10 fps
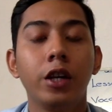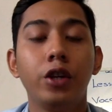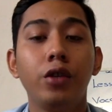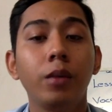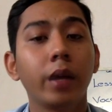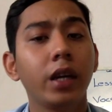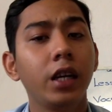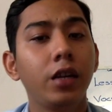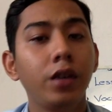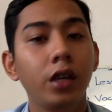During my
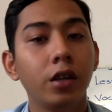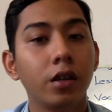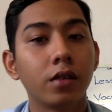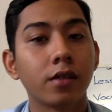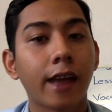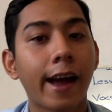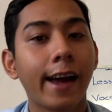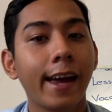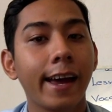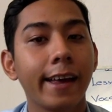degree years,
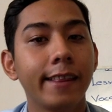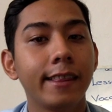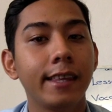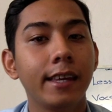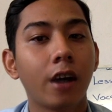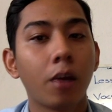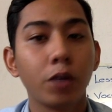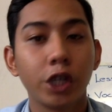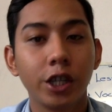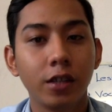I had the
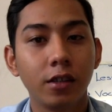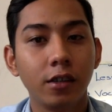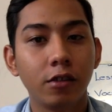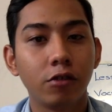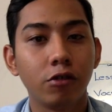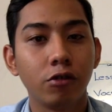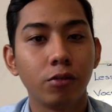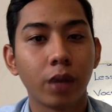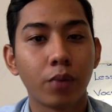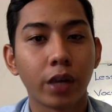opportunity to do
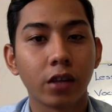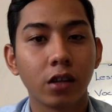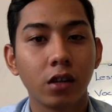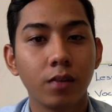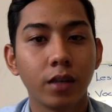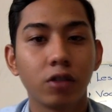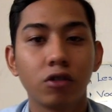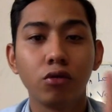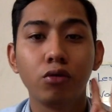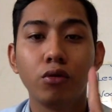my practicum at
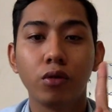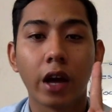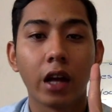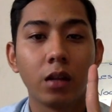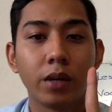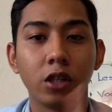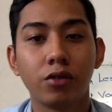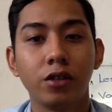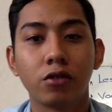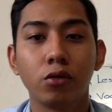two
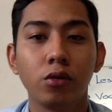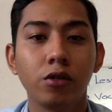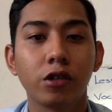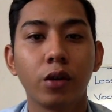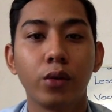elementary schools,